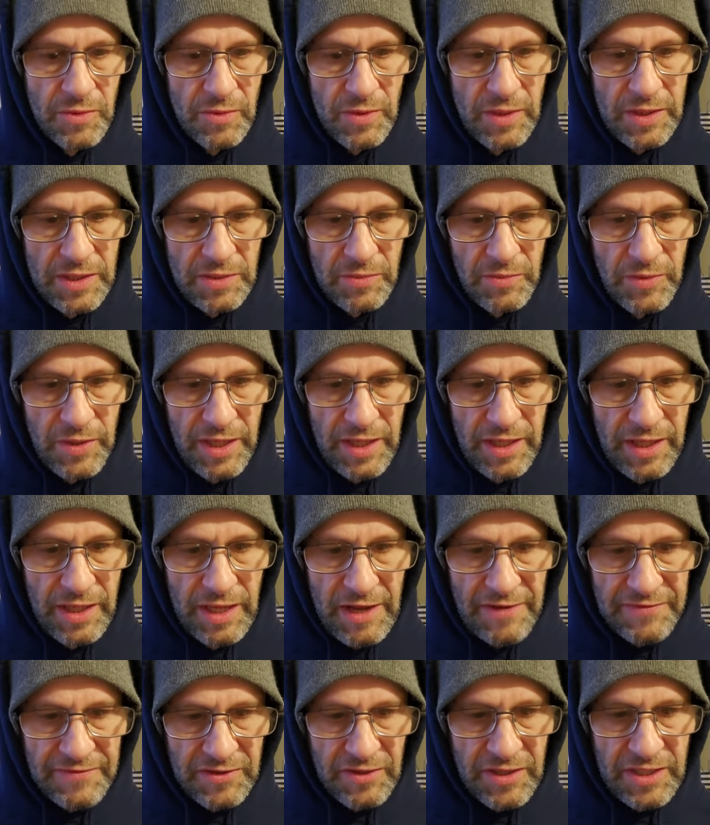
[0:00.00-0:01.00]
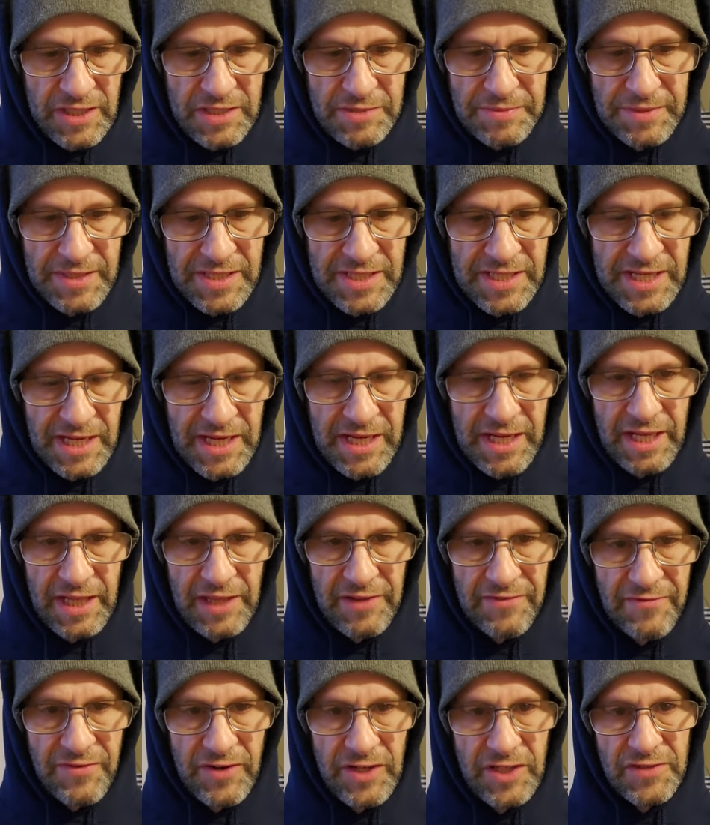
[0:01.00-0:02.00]
It's when it, after it's been sitting in
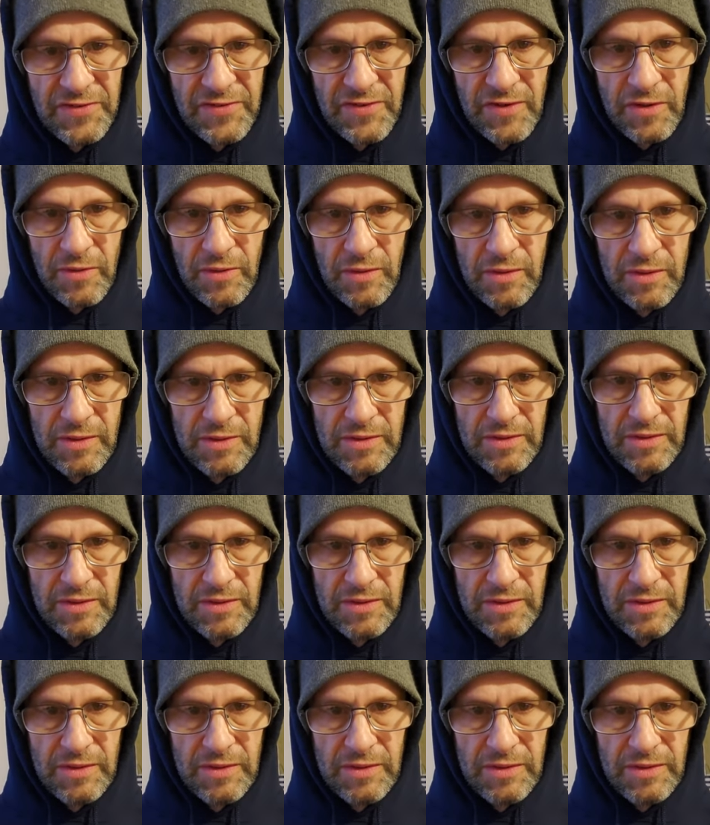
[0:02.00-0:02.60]
the fridge for a,